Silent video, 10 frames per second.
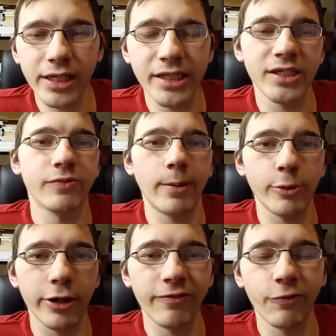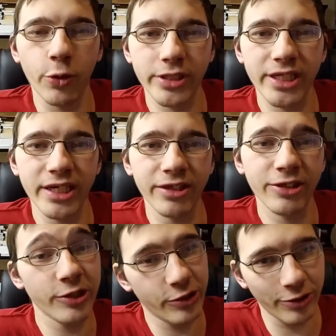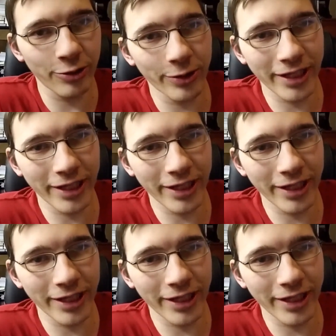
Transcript: It is February 14th, you know what